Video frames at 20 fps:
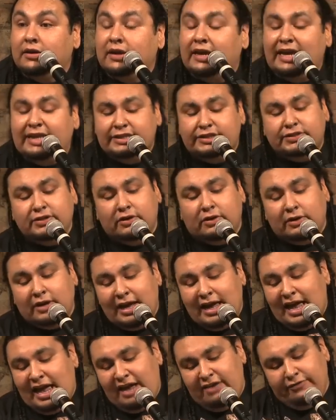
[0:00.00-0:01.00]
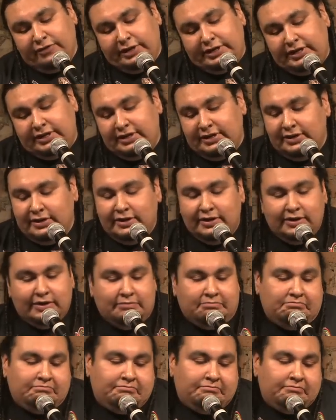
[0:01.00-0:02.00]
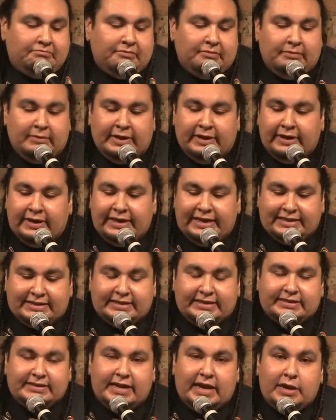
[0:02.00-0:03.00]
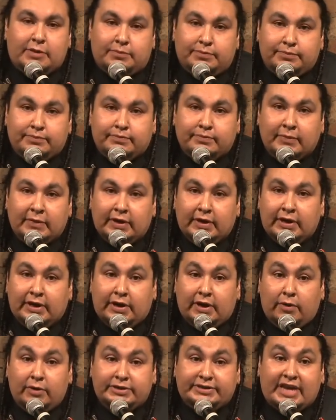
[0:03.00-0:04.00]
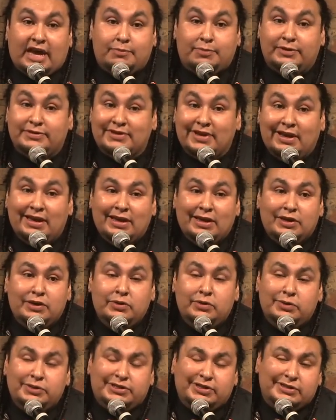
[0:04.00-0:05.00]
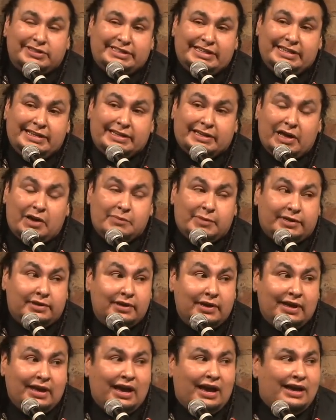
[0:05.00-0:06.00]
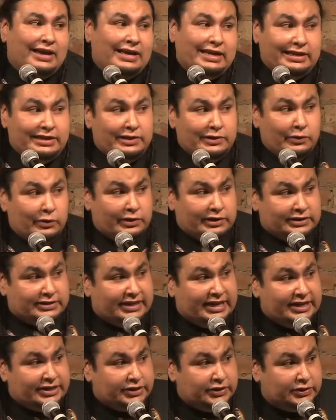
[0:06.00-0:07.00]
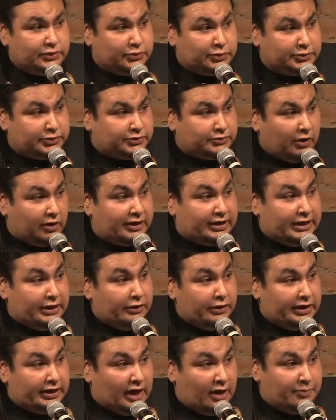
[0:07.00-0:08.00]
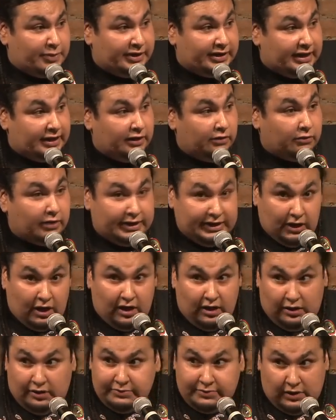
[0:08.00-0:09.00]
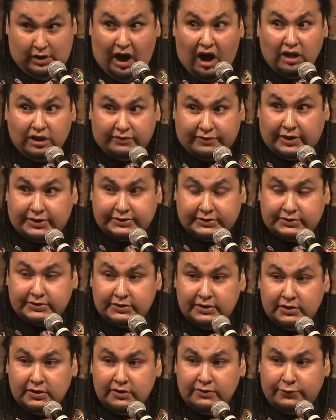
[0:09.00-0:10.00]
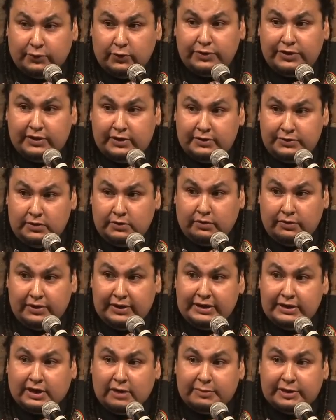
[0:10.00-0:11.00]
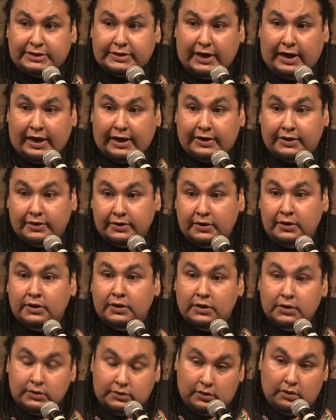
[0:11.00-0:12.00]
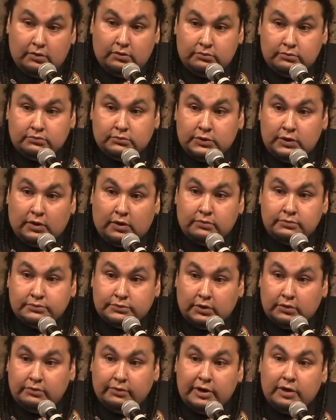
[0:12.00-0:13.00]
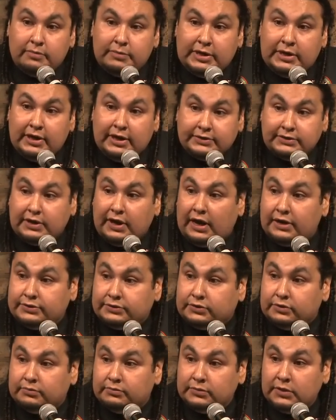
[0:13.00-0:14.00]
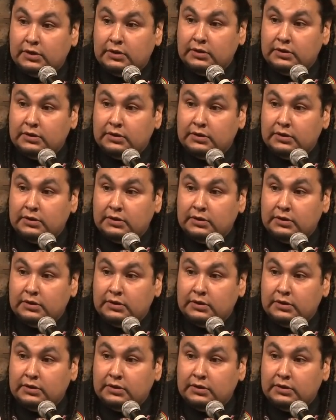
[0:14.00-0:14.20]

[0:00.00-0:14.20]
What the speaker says: And so every year, it's the same. It always happens. You will start seeing it coming. Indian organizations will start gearing up and getting ready, all of us, for the incoming tide. Don't wear me as a costume.